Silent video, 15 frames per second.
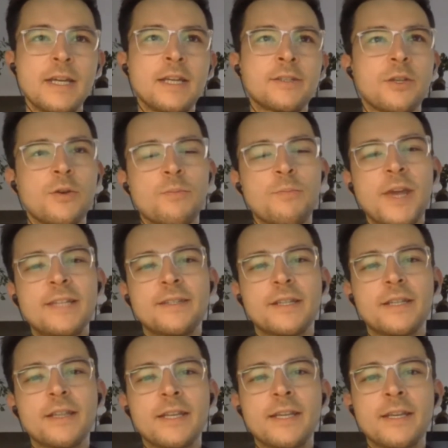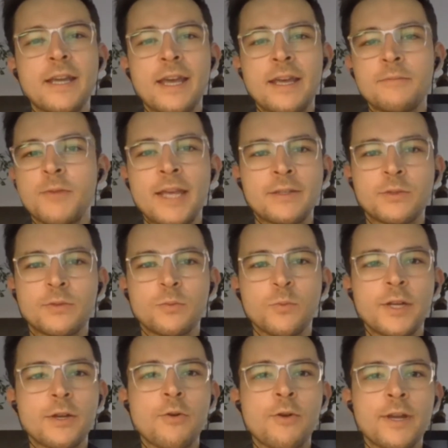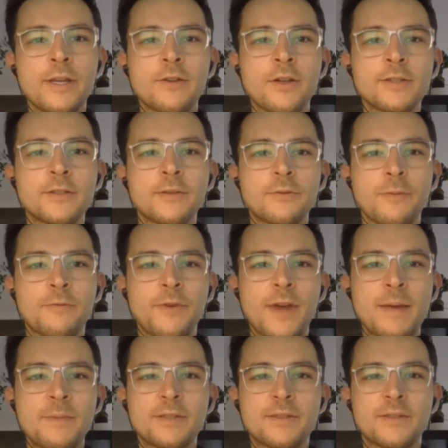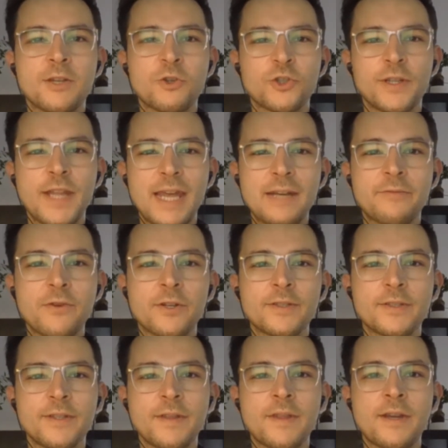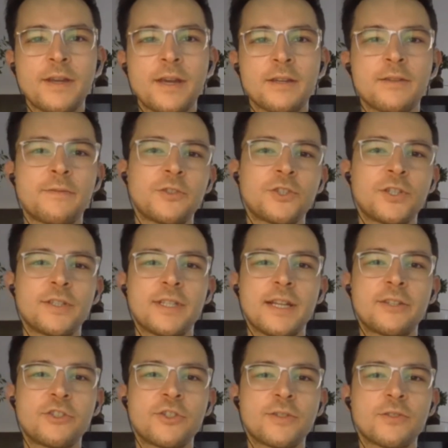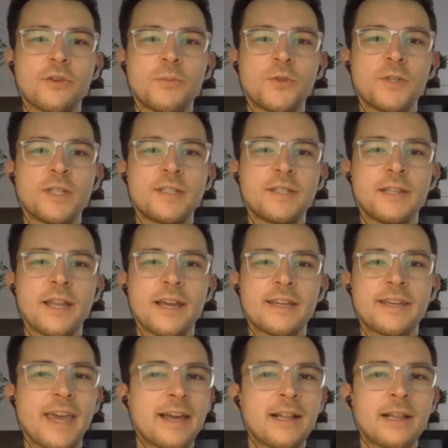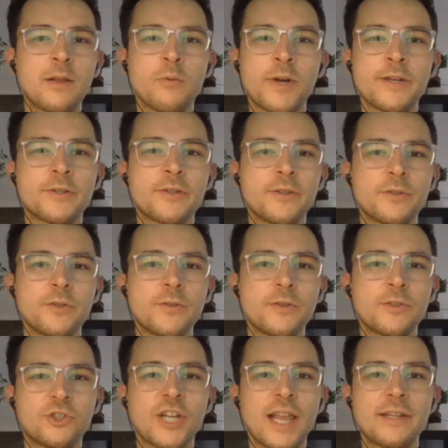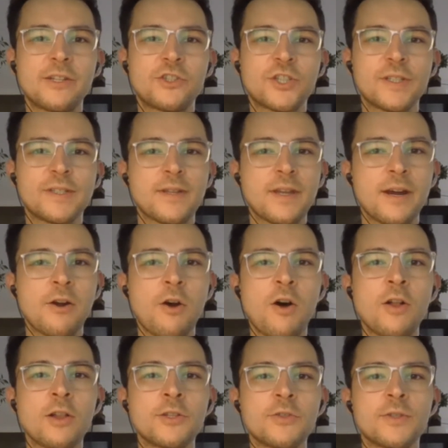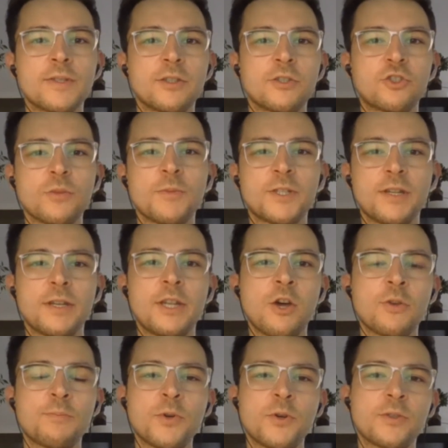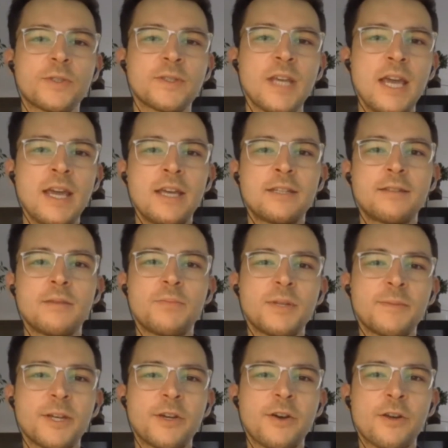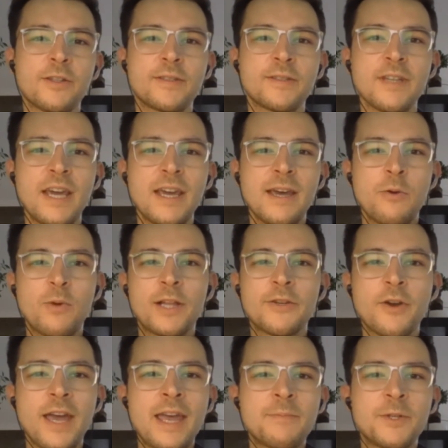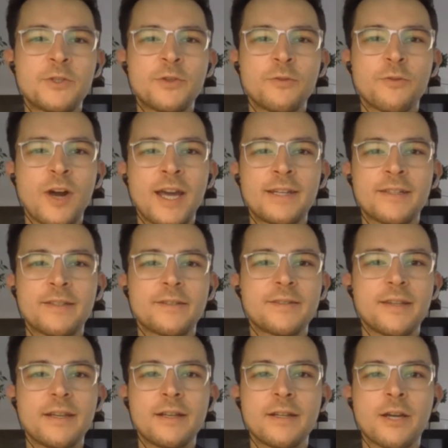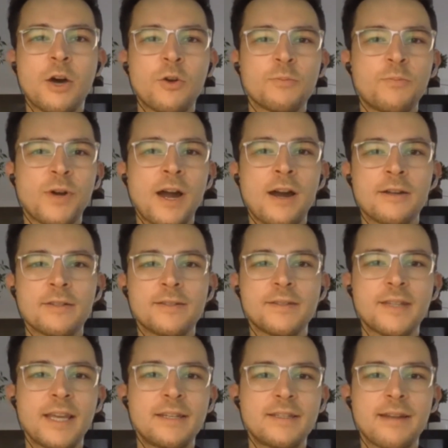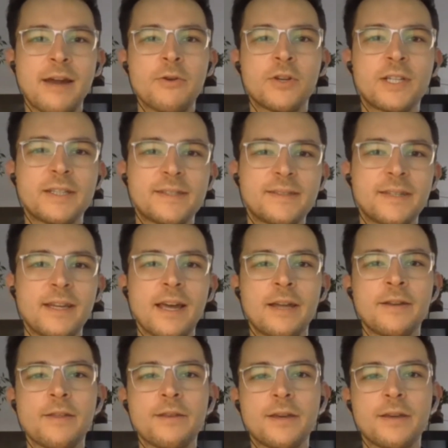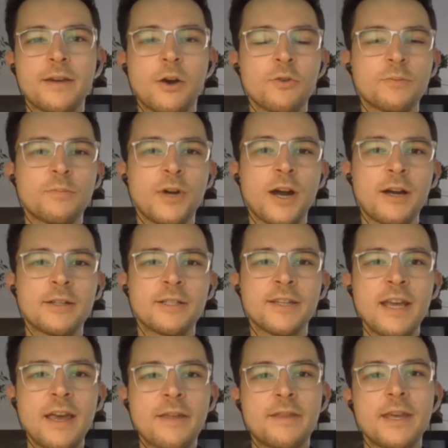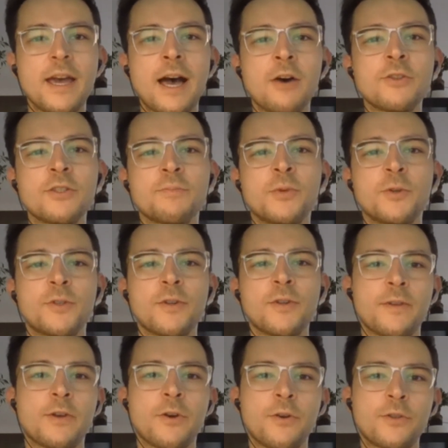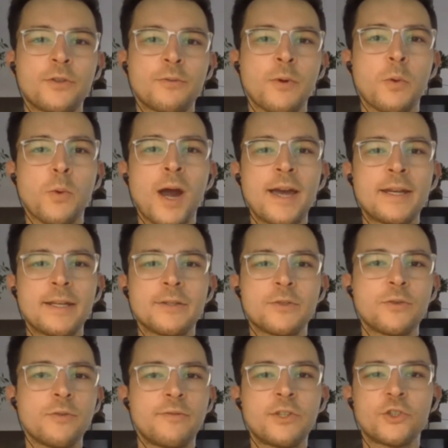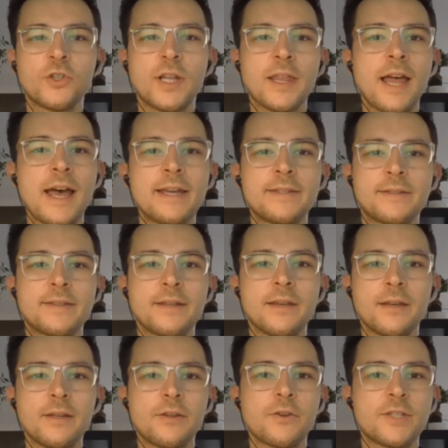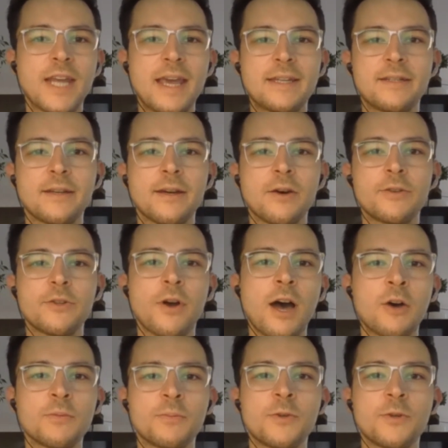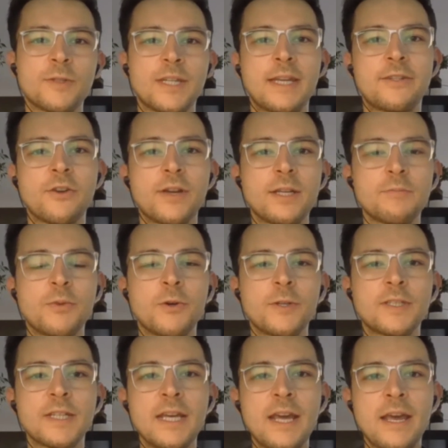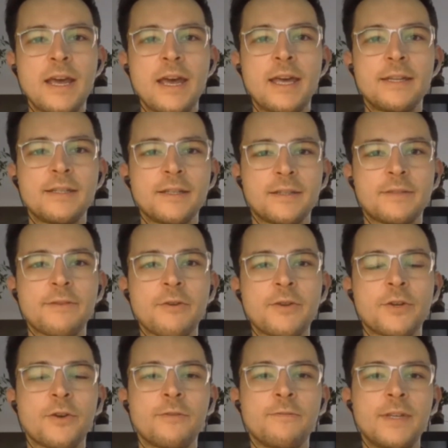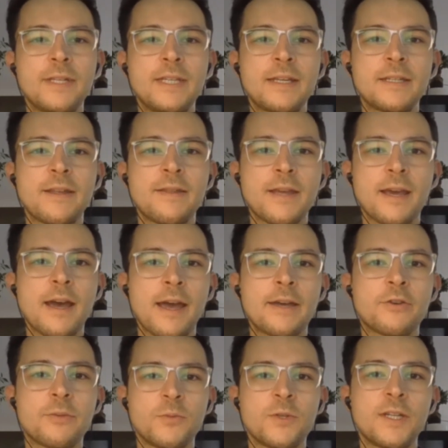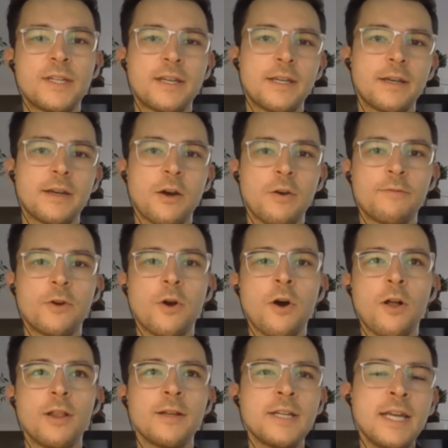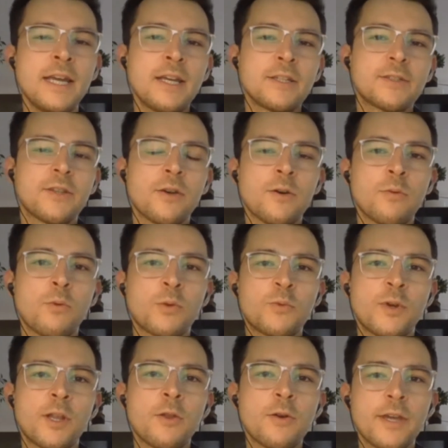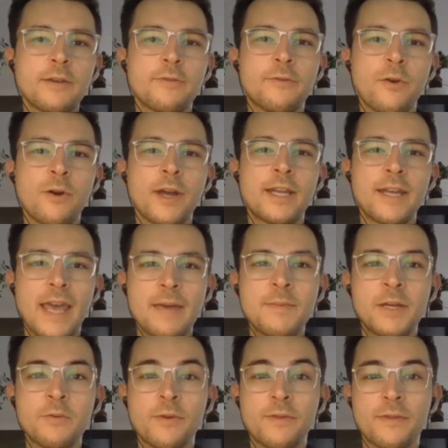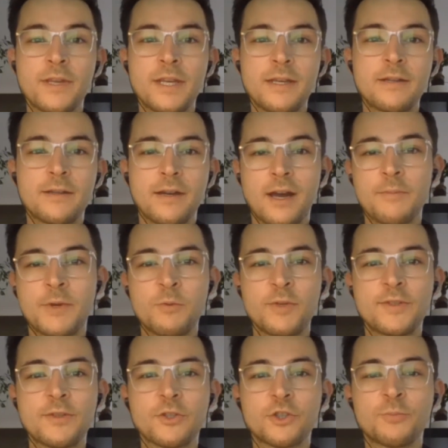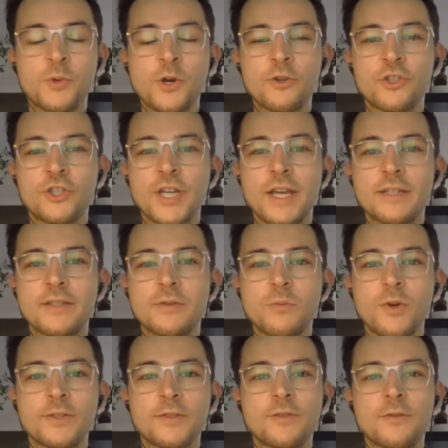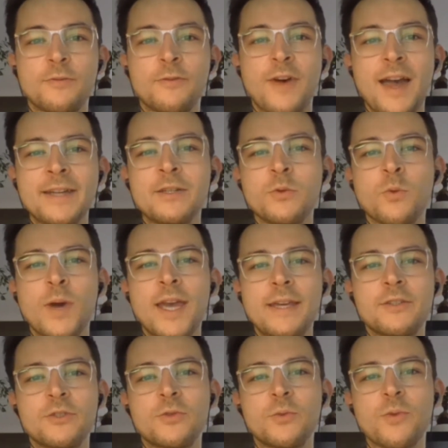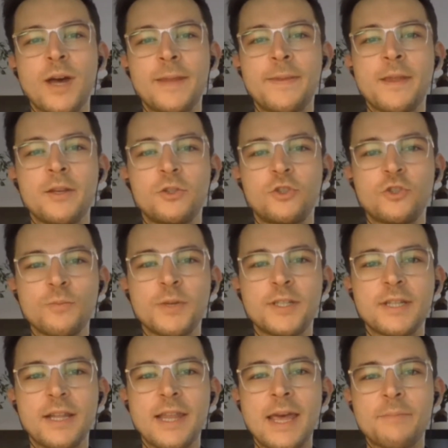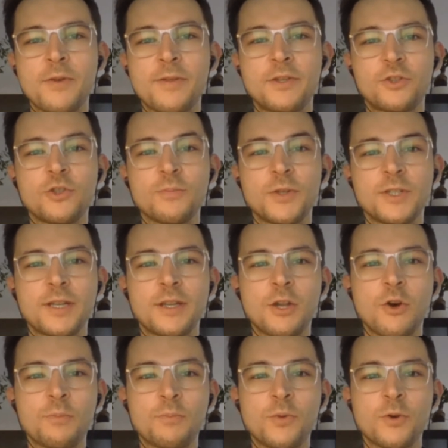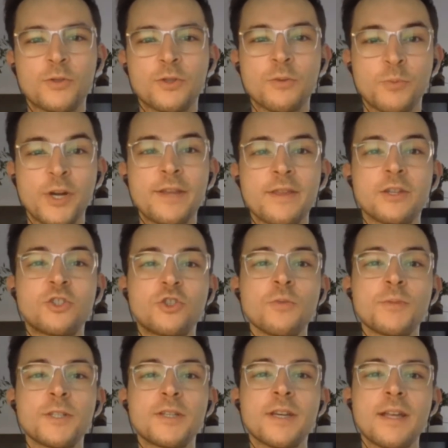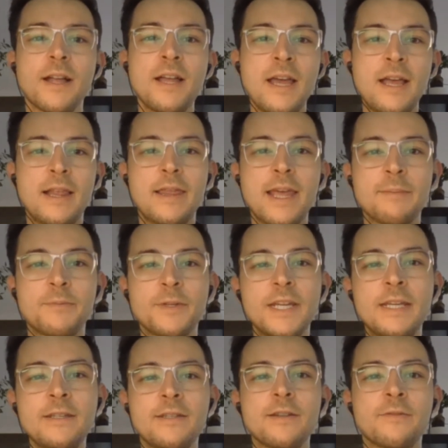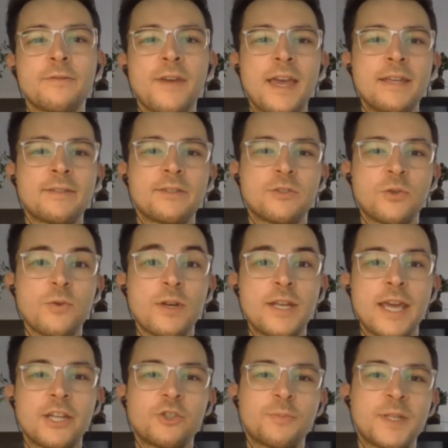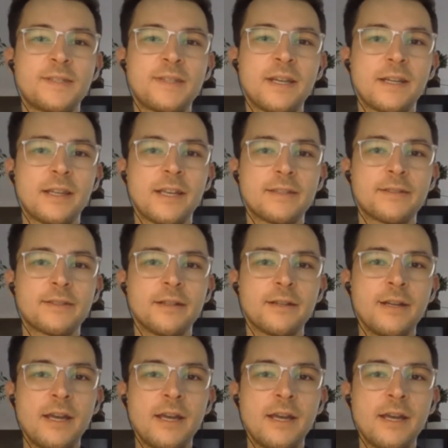So basically, as we're knowing it also from famous social networks in the artificial intelligence community like Kaggle, where you can do challenges, they're all using Jupyter notebooks simply because, well, you're able to write single code parts and directly see under the code part the output of the code you were writing to visualize your data, your output, and your input. And it's very convenient in the AI community overall. So what we are looking for and aiming with the Carme research project was to find a way to run Jupyter Lab or the Jupyter notebooks or bring the Jupyter Lab interface to an HPC cluster.